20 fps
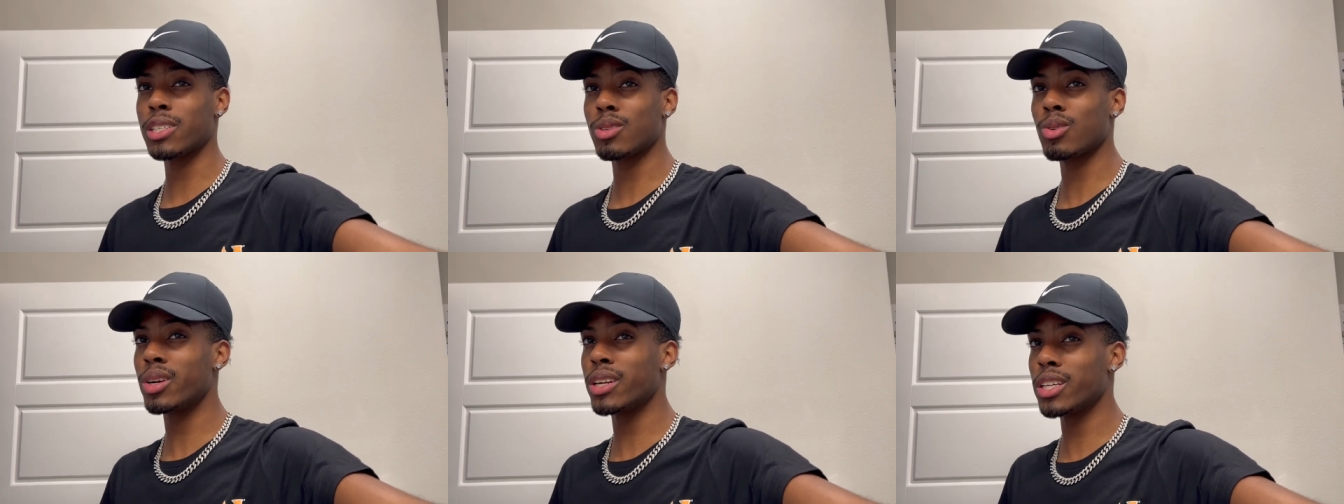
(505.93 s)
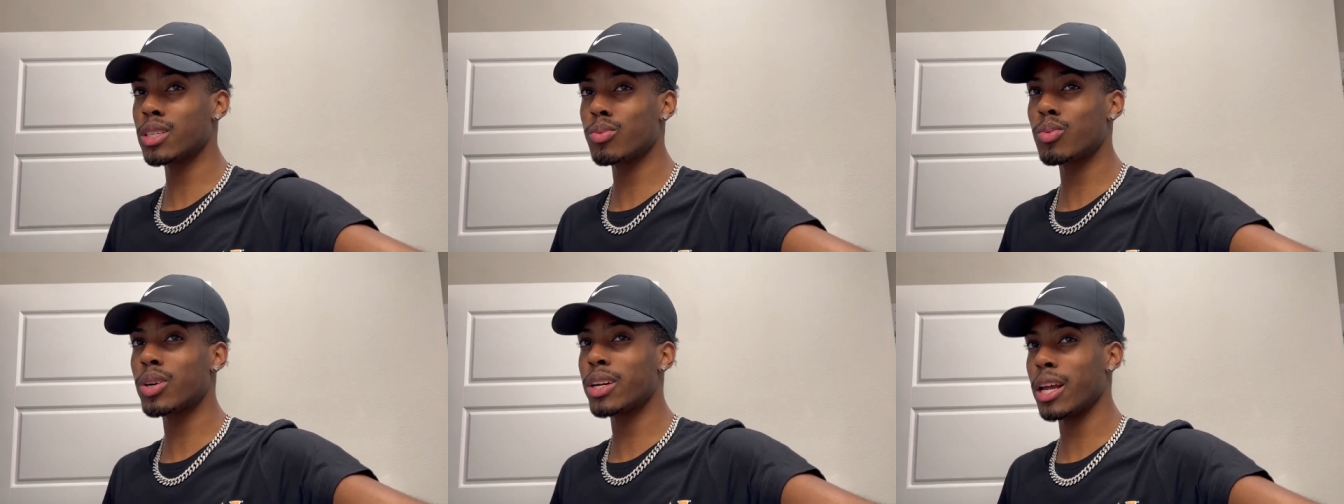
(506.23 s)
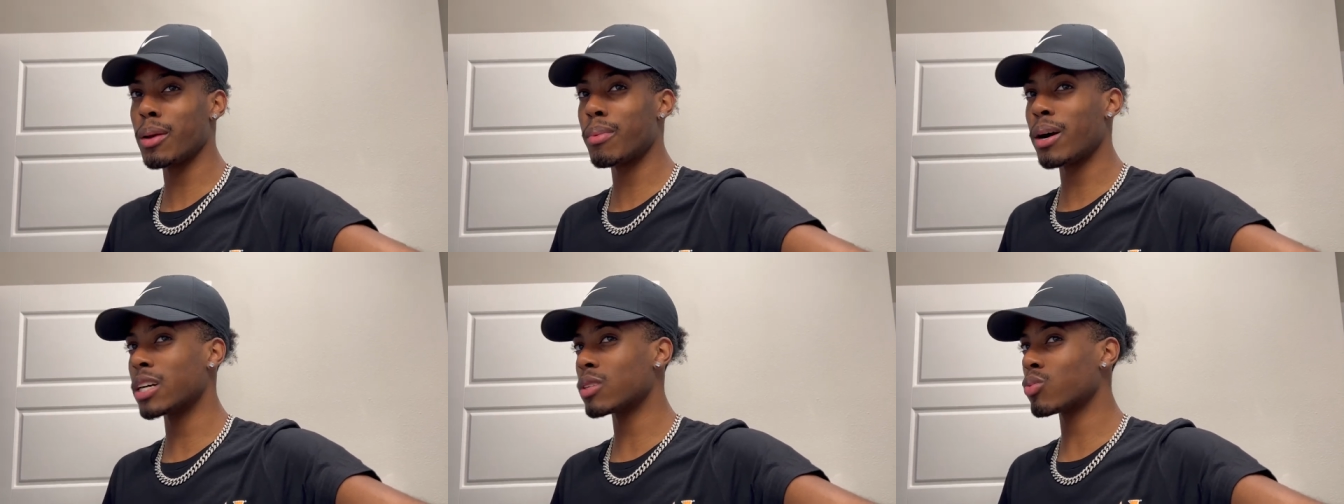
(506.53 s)
So at this point,
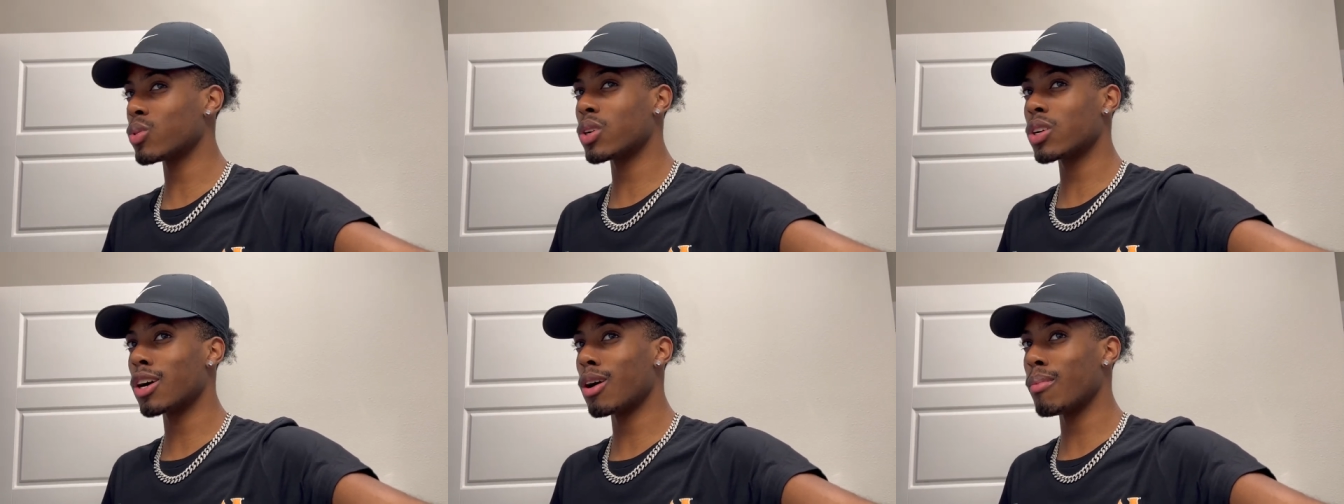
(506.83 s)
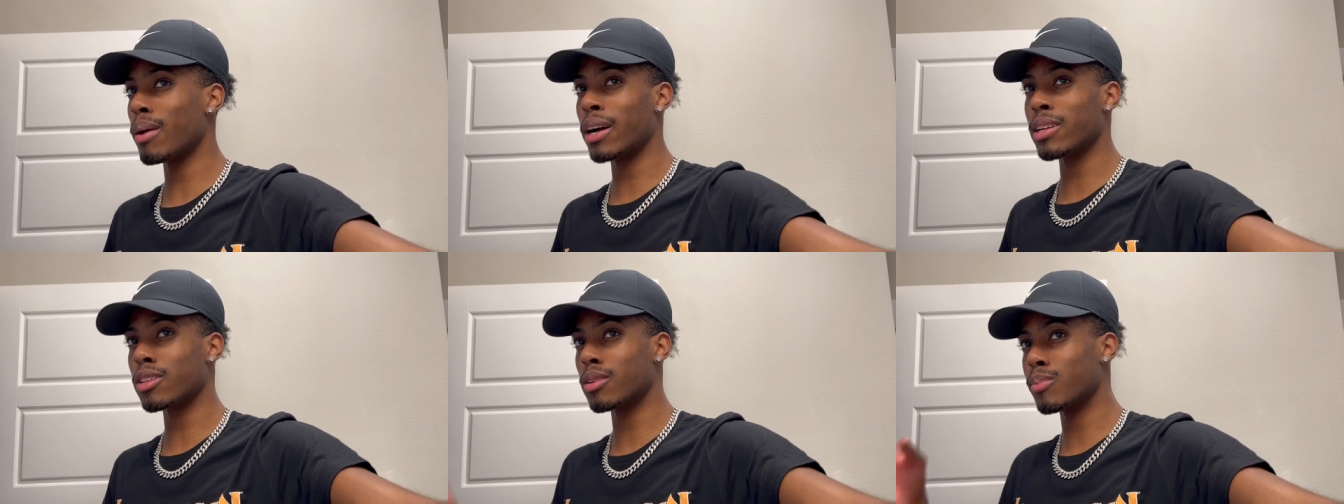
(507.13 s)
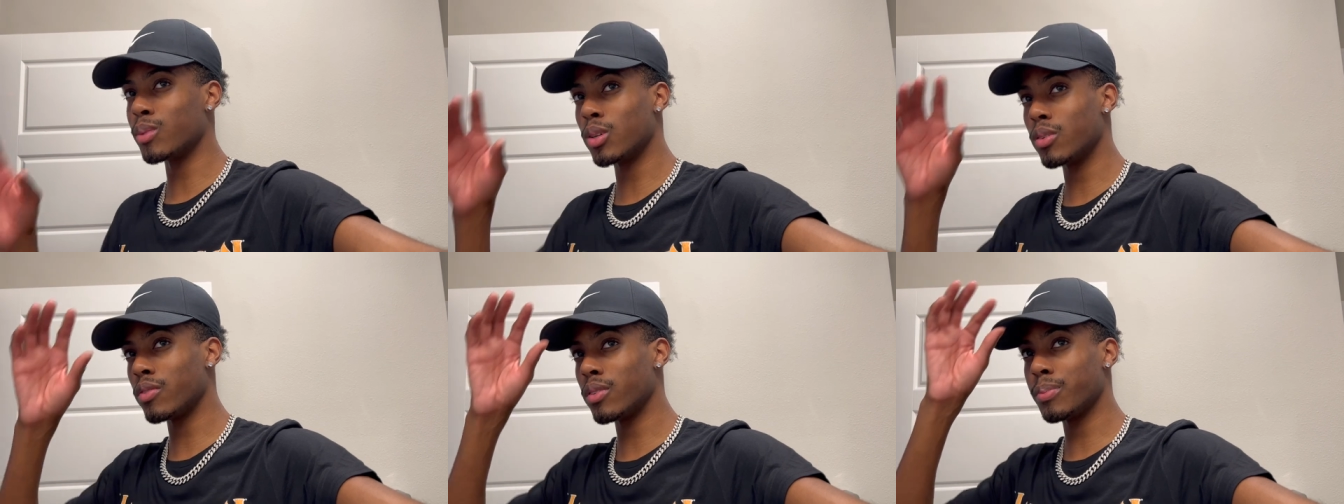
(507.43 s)
they might as well come out the
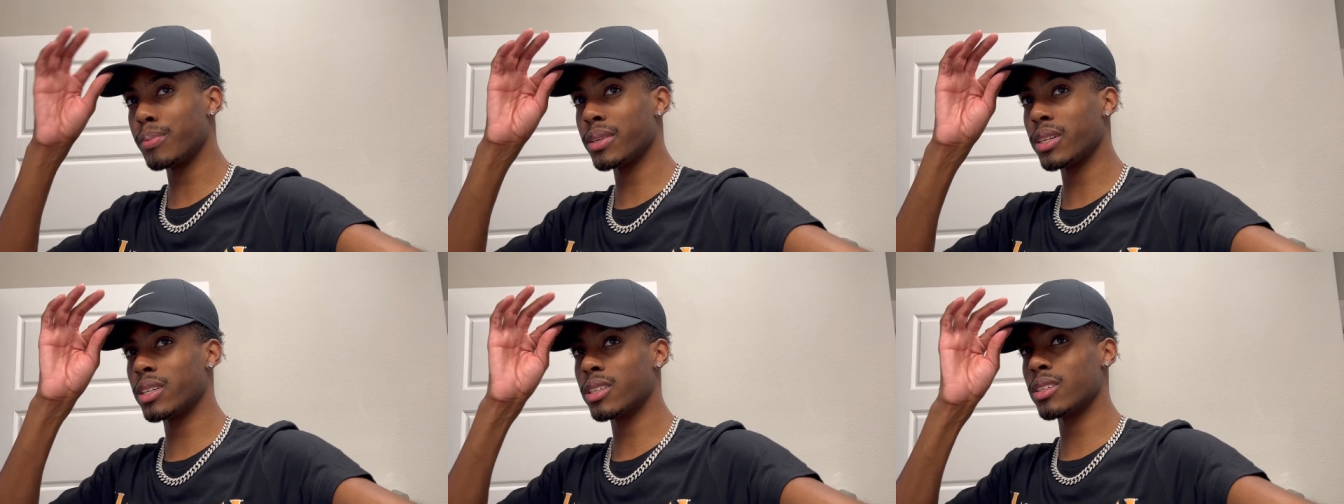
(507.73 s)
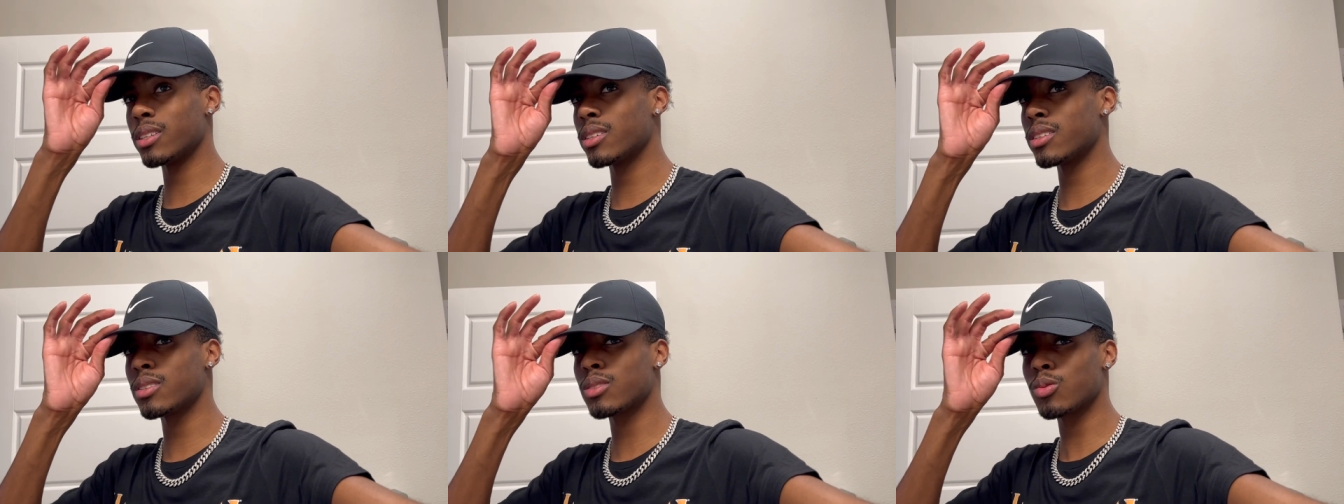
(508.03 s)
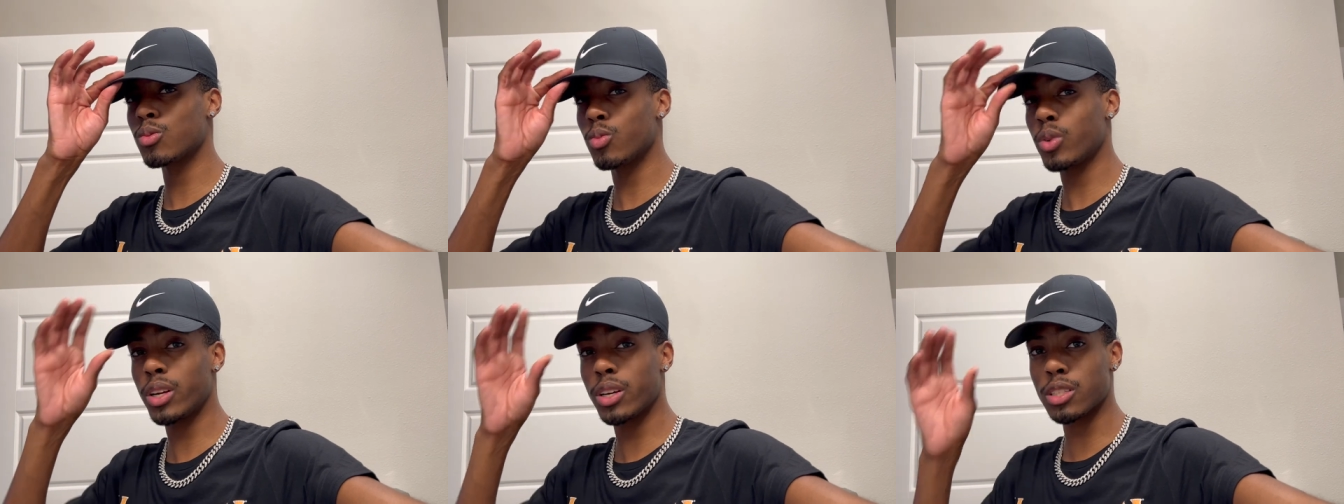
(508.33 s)
movie because
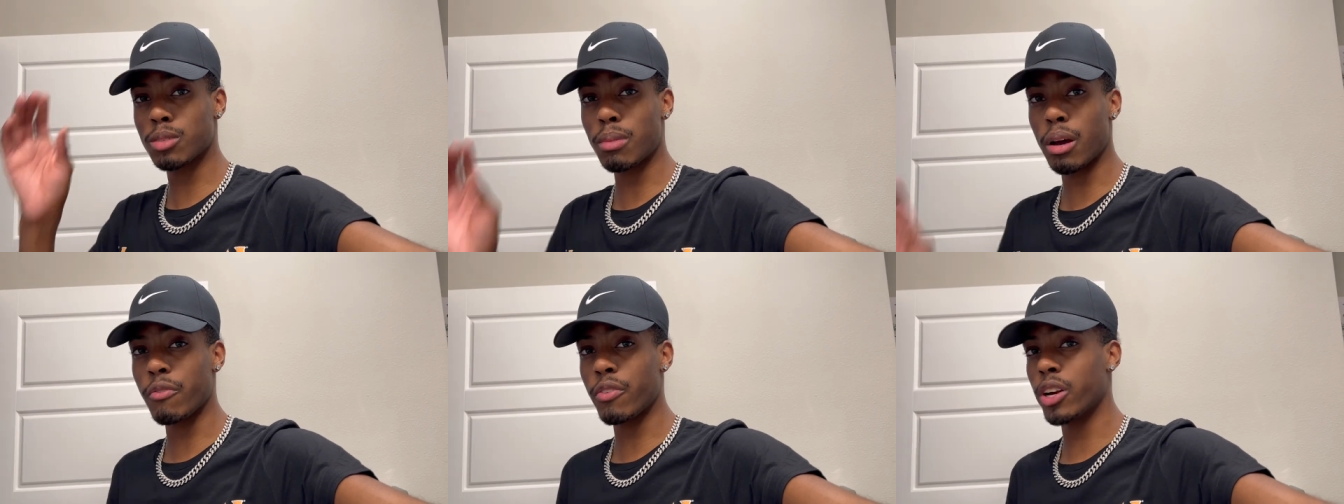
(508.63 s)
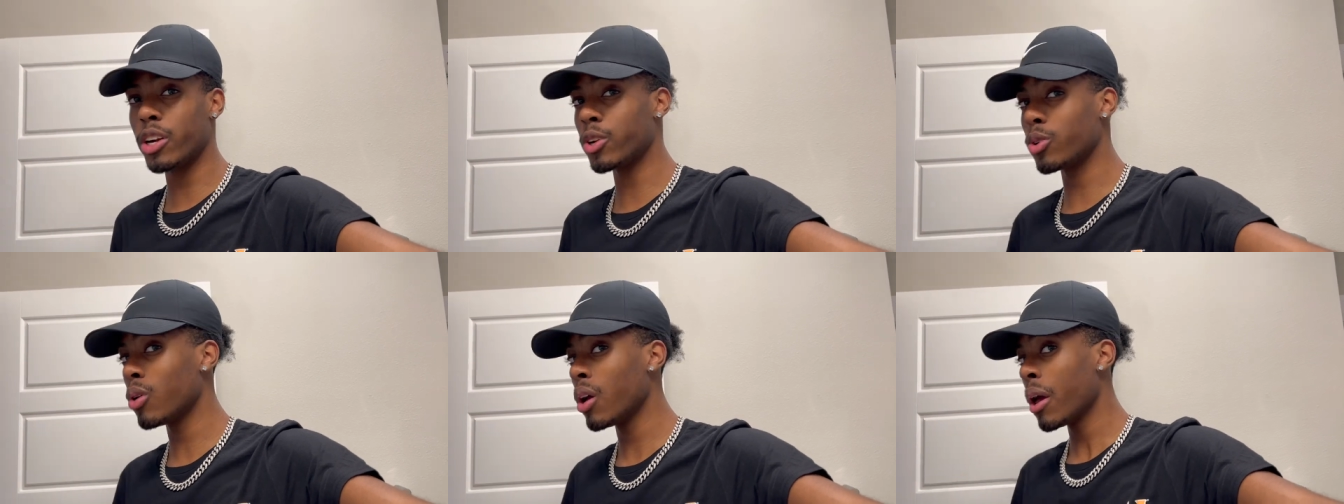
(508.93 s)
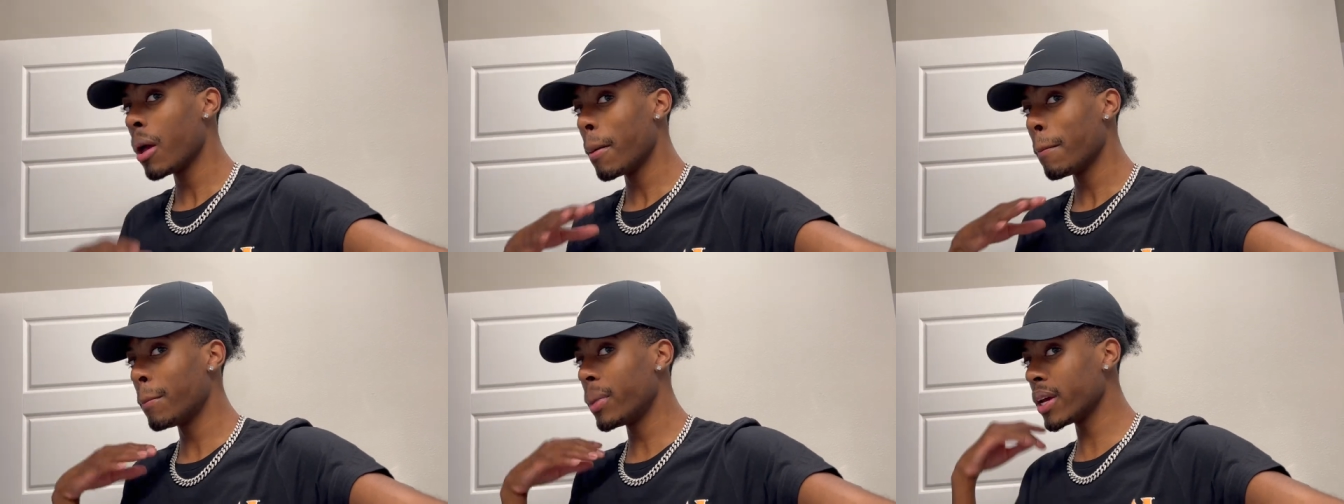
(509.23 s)
what else am I gonna do?
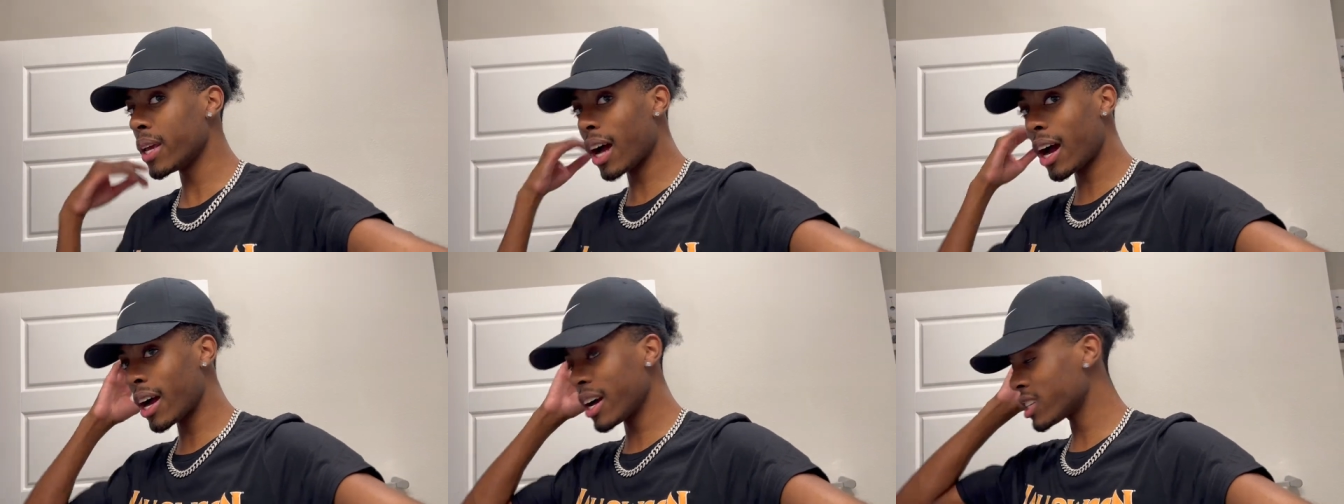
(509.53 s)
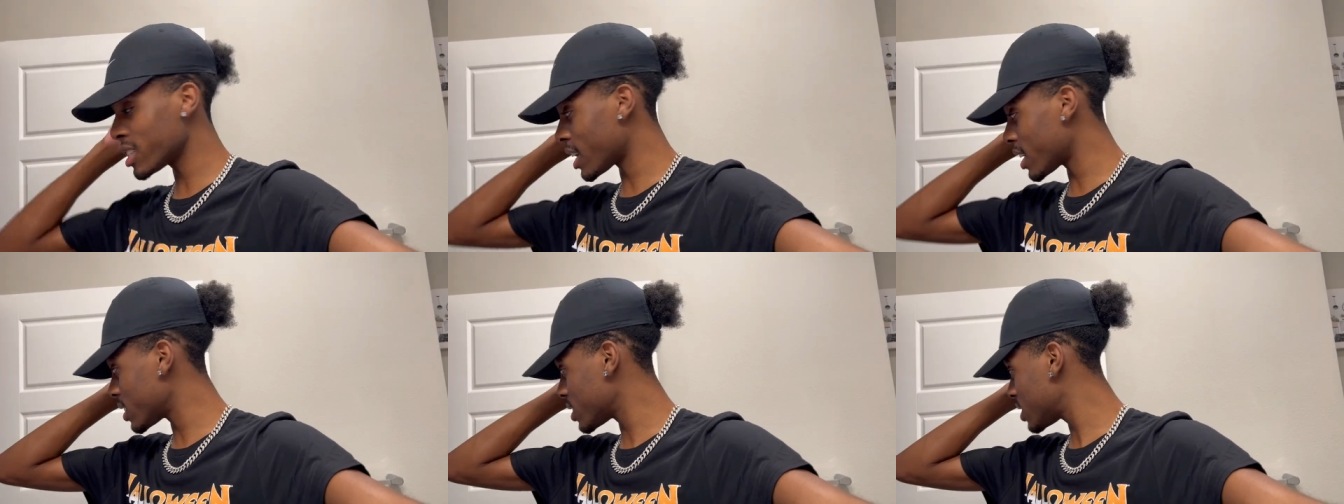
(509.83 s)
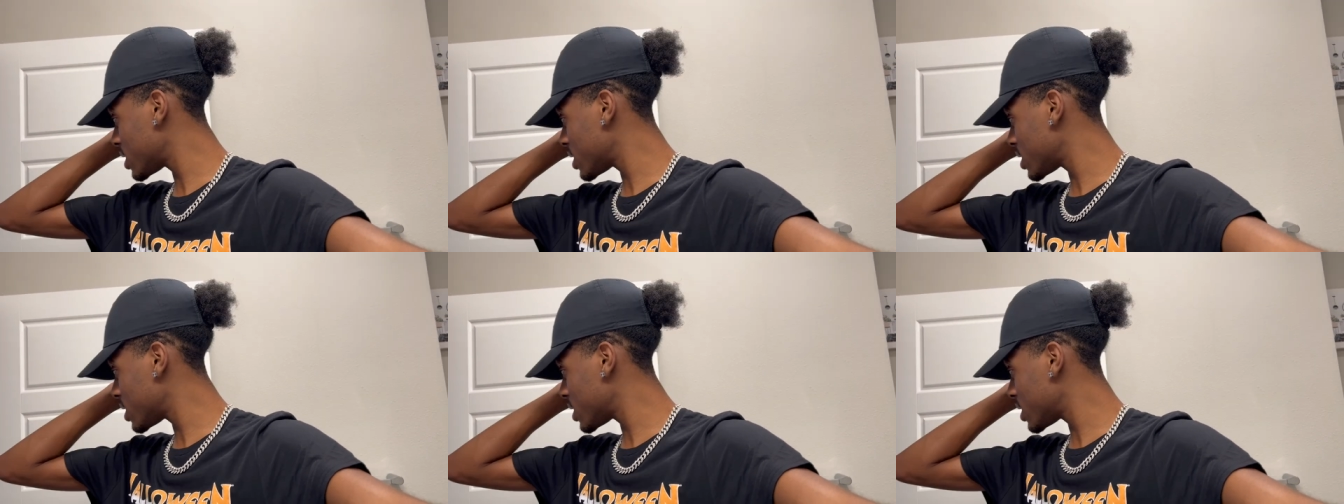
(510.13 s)
But y'all, as y'all can